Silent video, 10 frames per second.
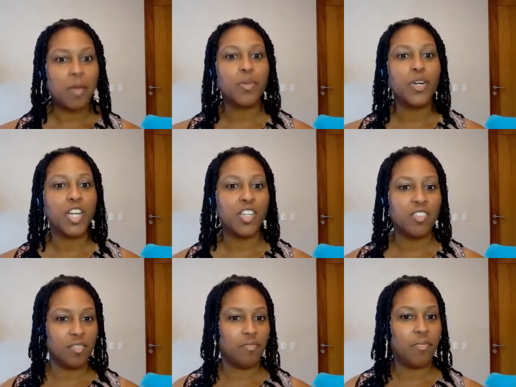I'm going to
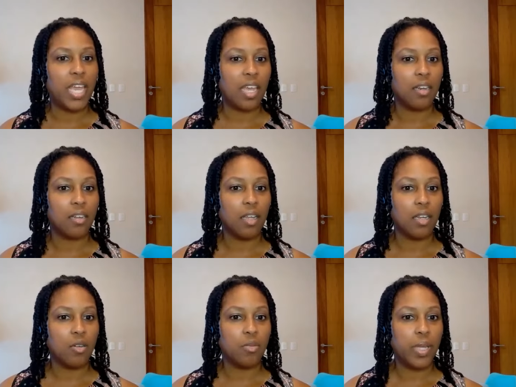mm-hmm. make it a
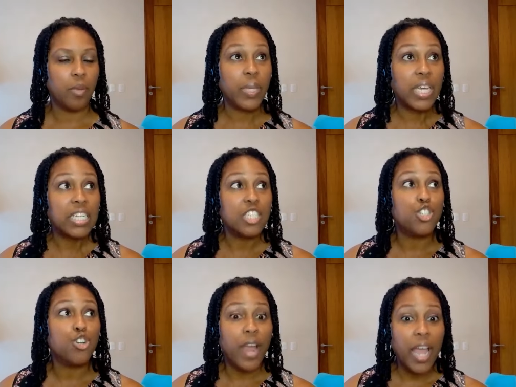little bit
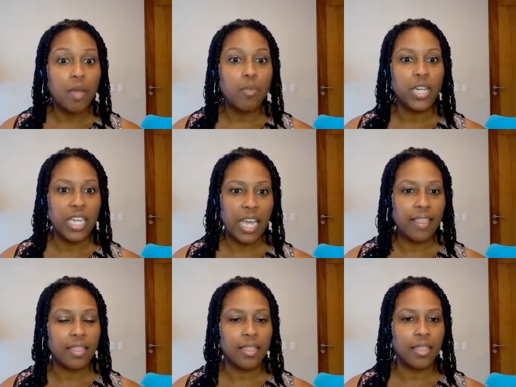because you're able to
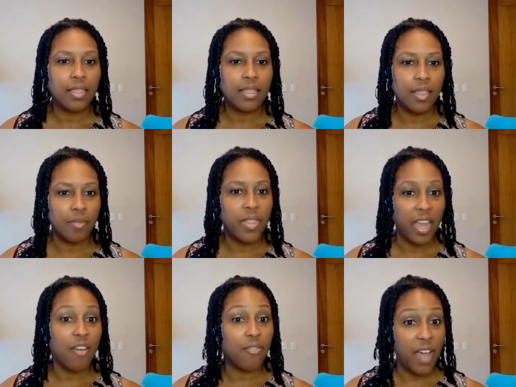get them
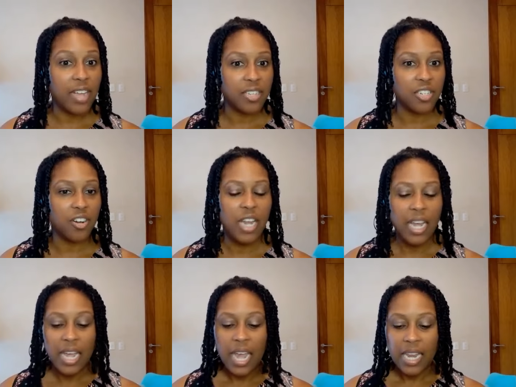there faster. And
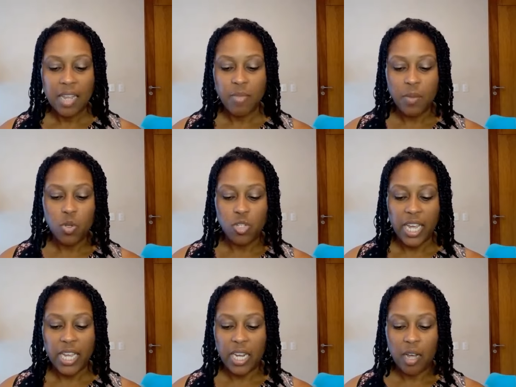mm-hmm. then maybe you
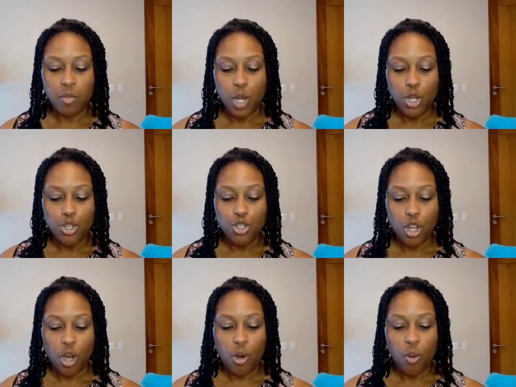take it up.
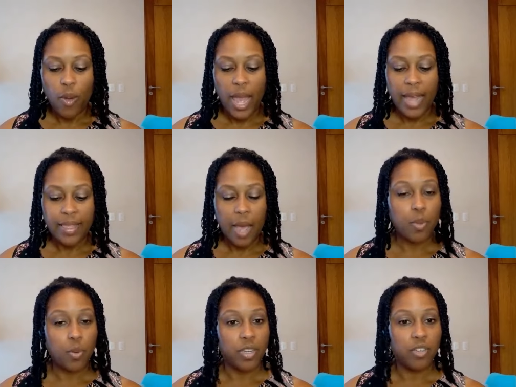So at
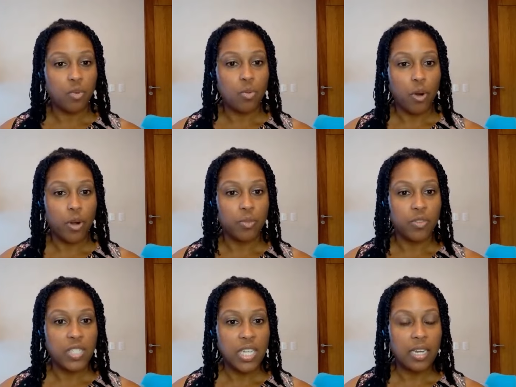that point, if we're working
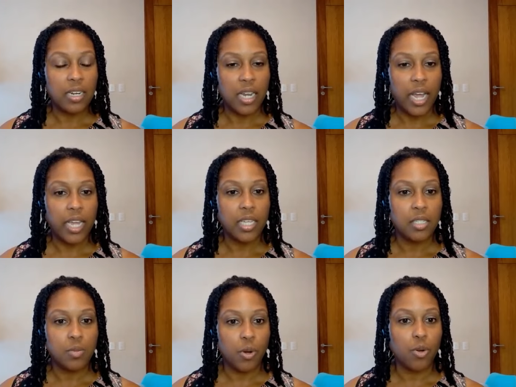with 10
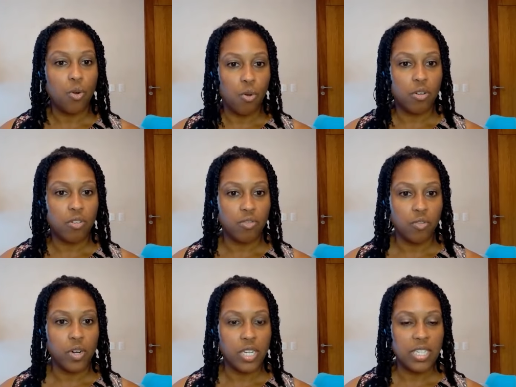clients per quarter,
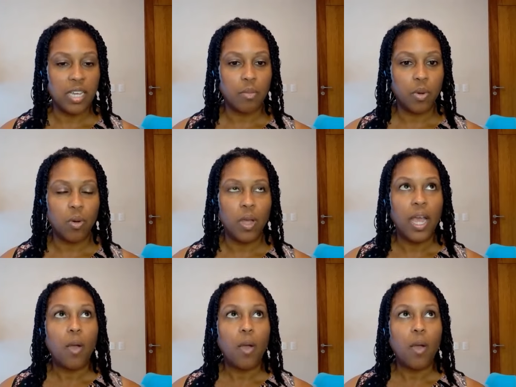for example,